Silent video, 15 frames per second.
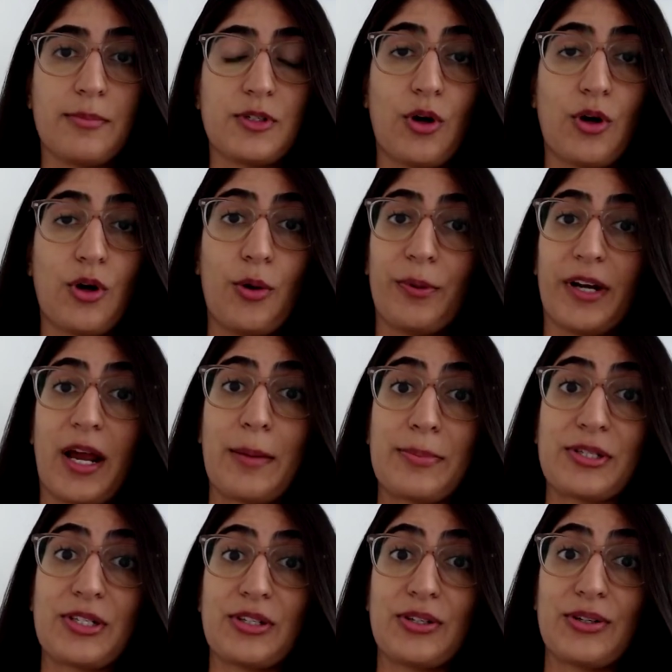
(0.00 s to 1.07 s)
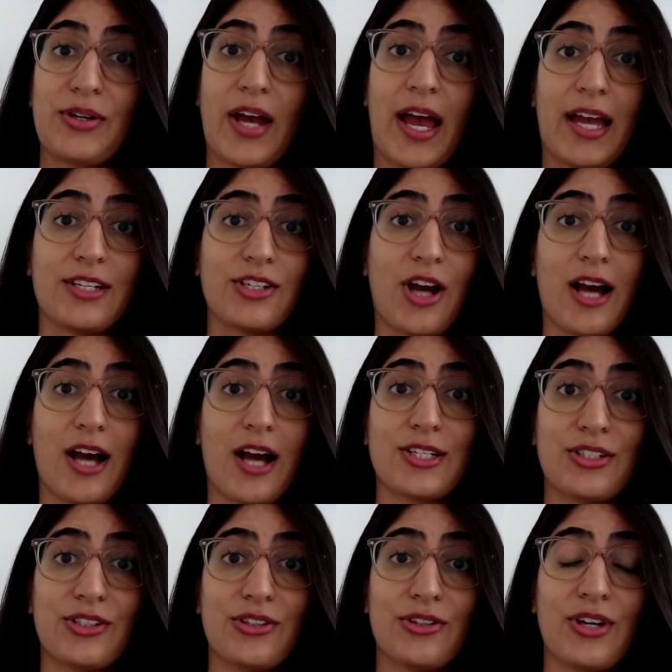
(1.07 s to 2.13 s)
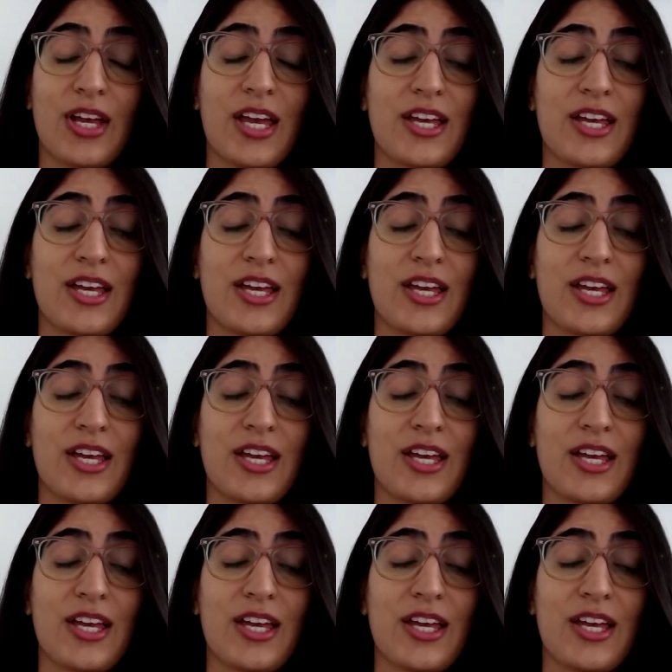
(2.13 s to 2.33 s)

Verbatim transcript: to open up to and talk to